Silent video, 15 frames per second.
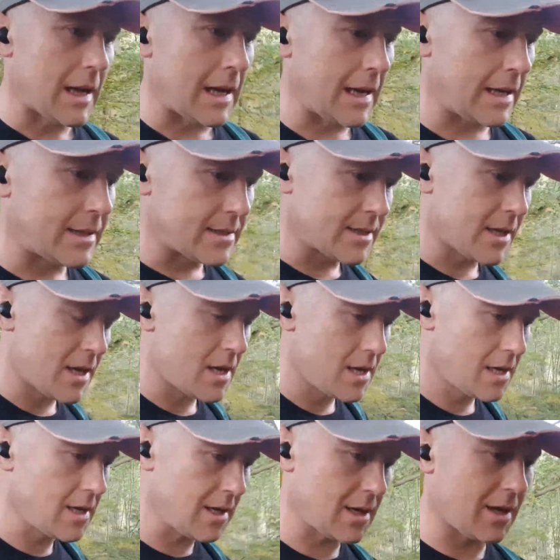And
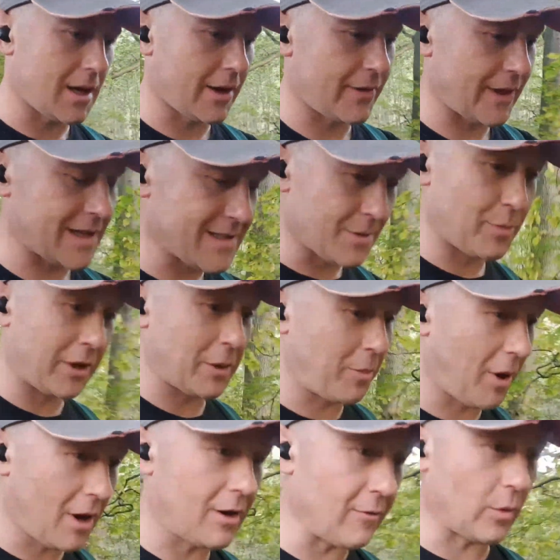uh, that's a big
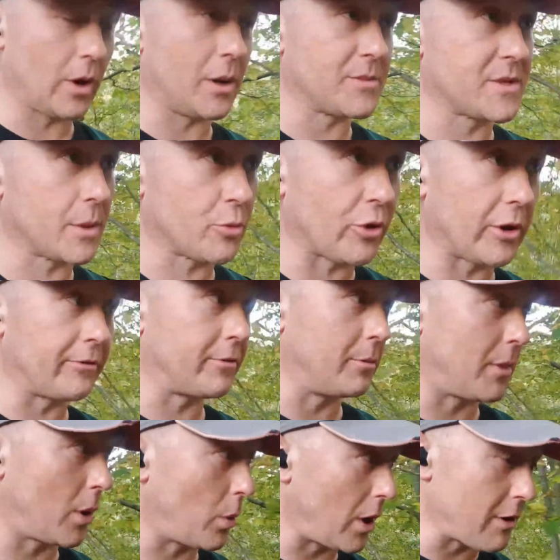part of why I'm separating from
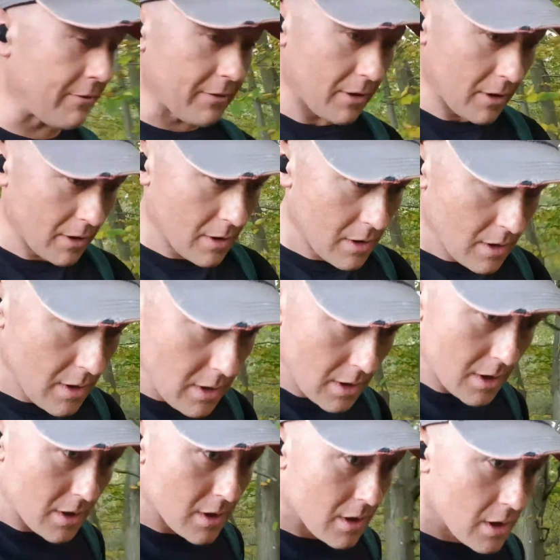my wife.
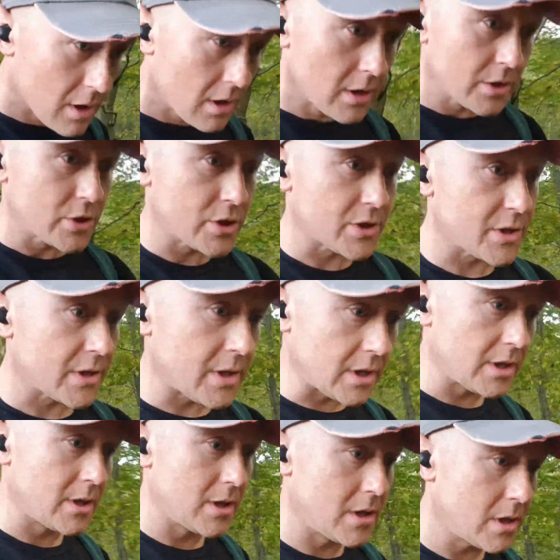She
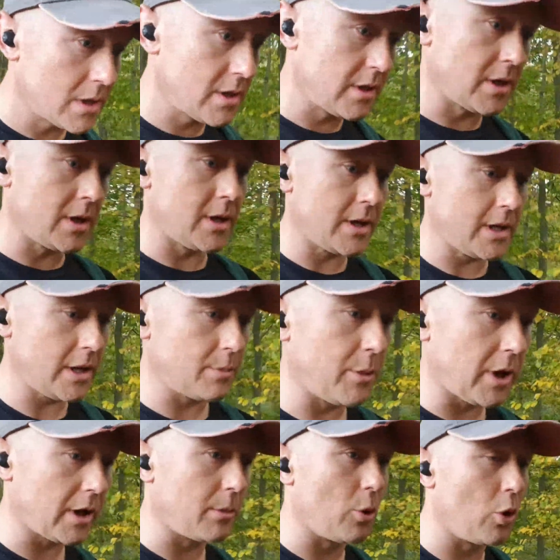just didn't need me
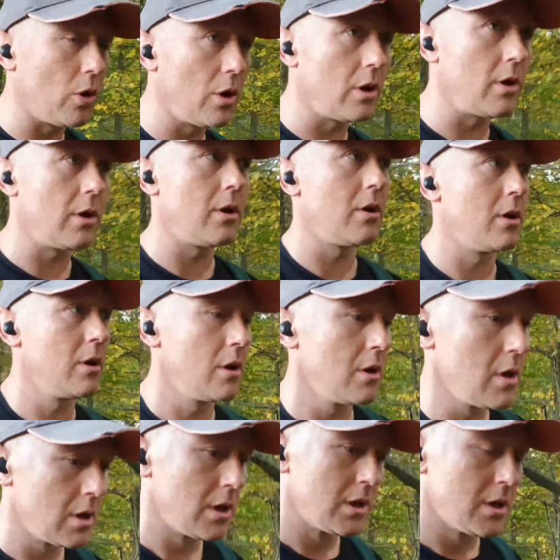anymore.
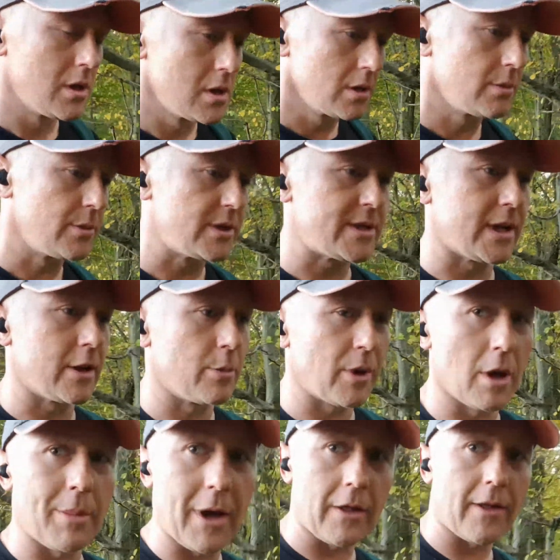I'll tell you a
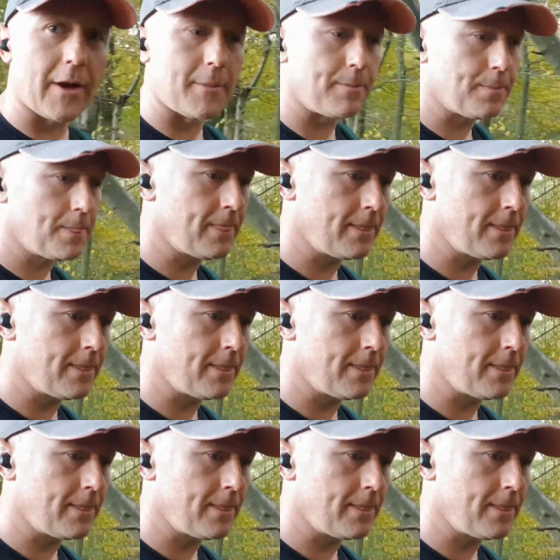bit about that.